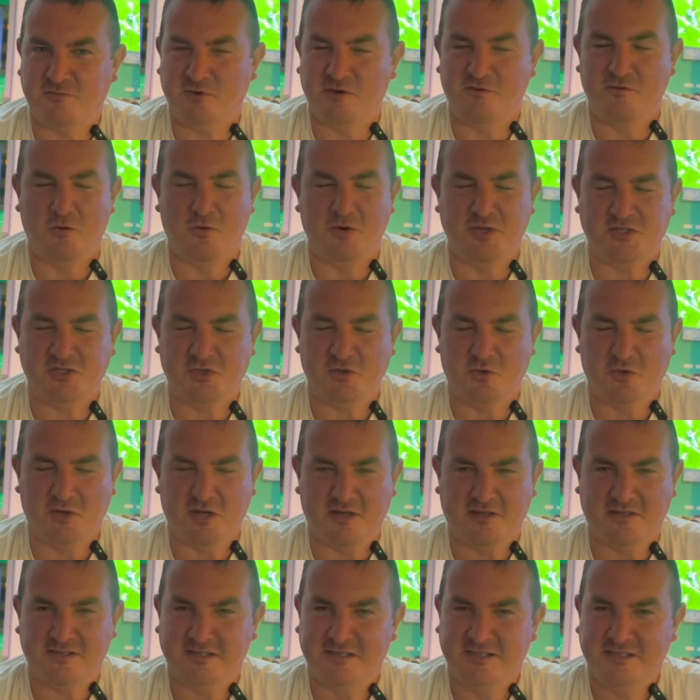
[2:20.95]
We've always called it
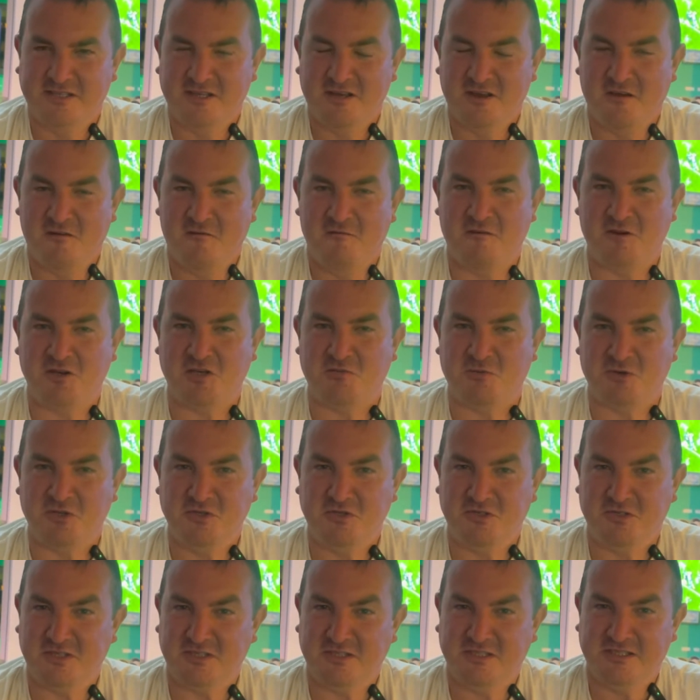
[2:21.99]

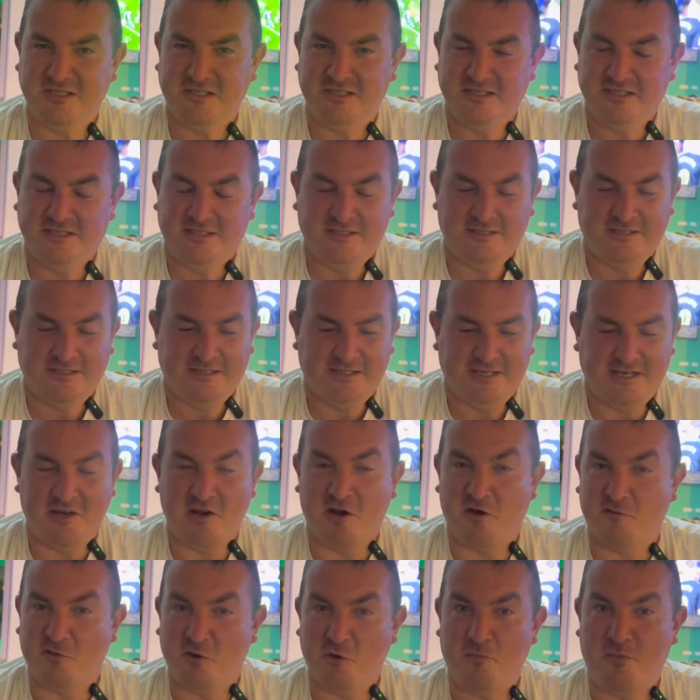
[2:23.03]
Fisherman's. In
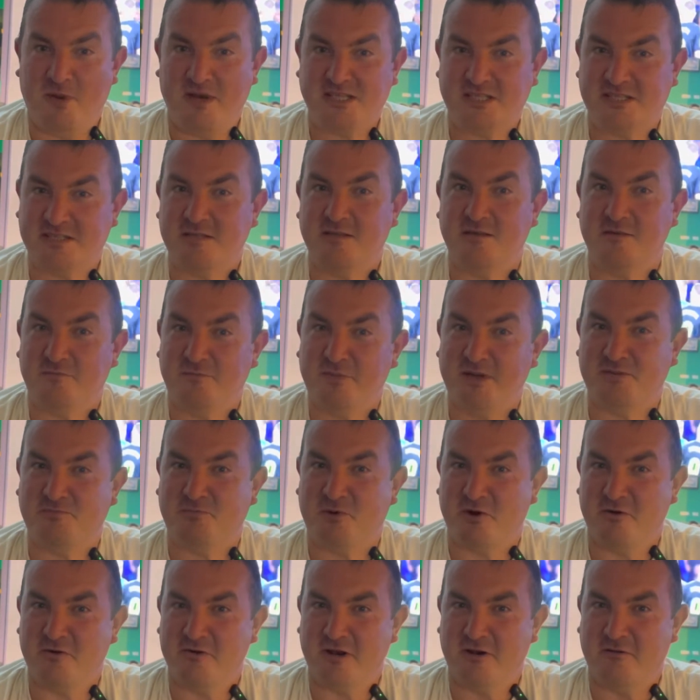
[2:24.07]
our view, best
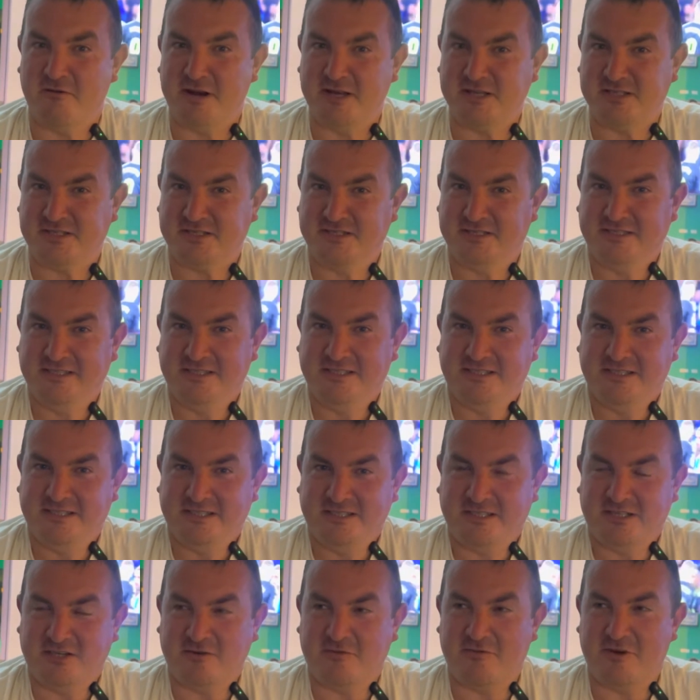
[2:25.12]
bar in Lloret.
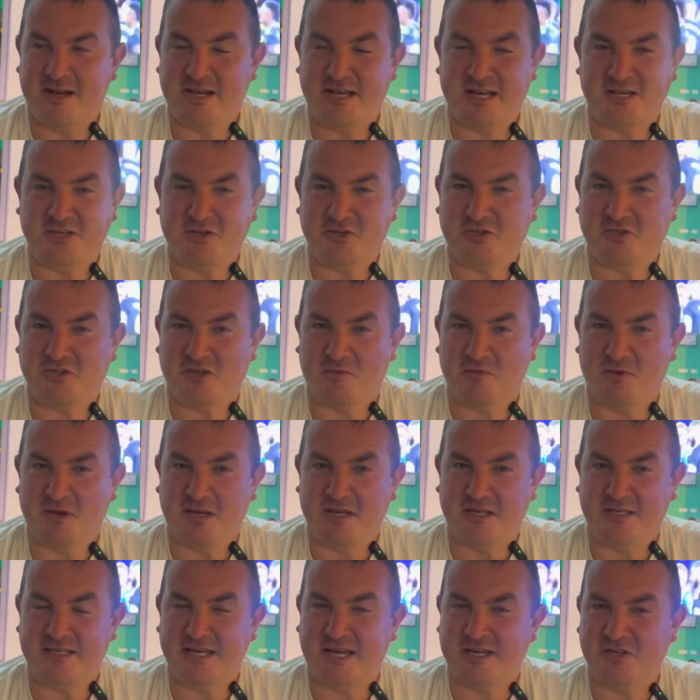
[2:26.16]
Grandad used to come
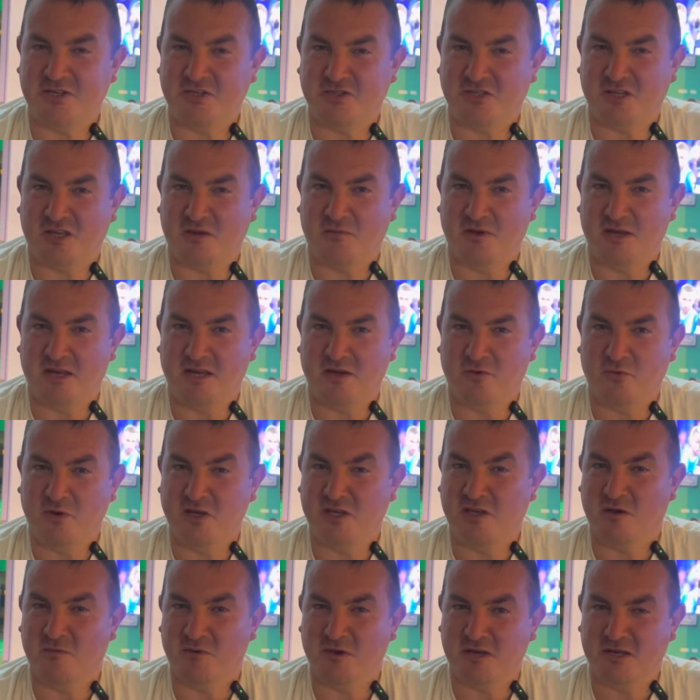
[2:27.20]
here, Dad used to come here, we
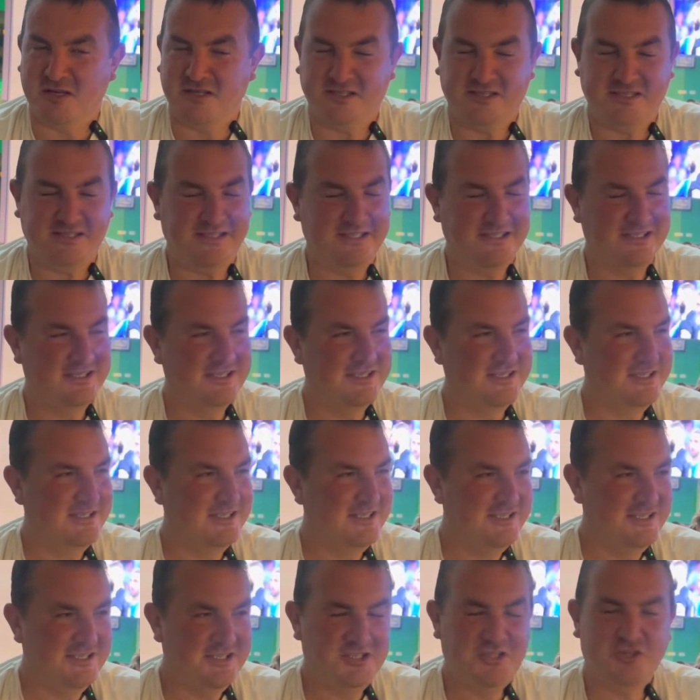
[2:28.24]
come here,
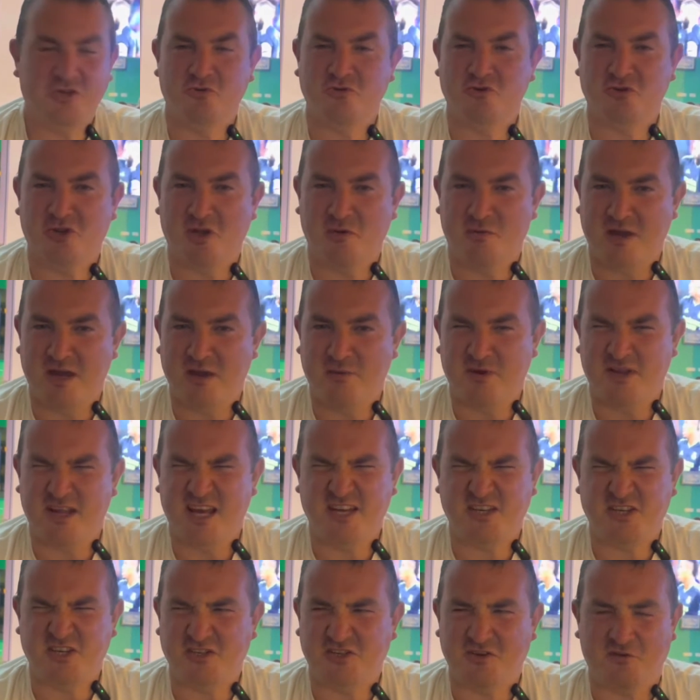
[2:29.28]
children come here, but they're
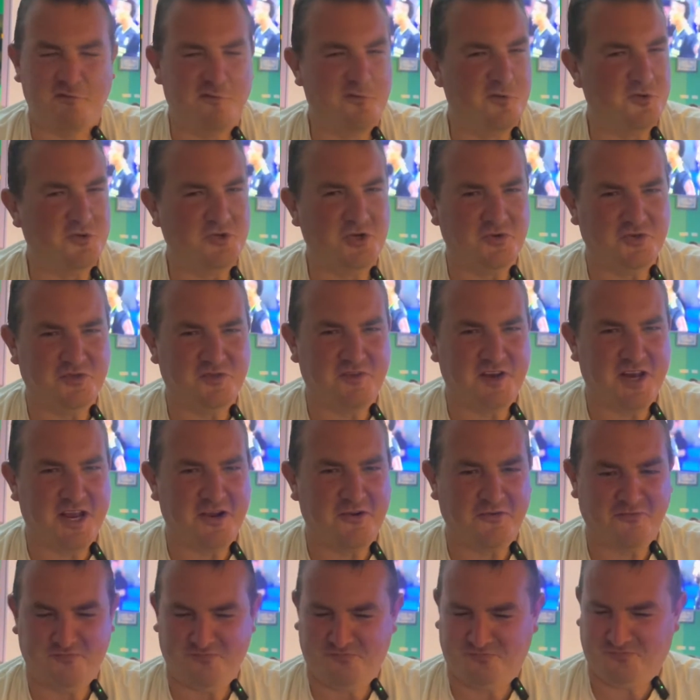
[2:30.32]
just on fruit shoots for now.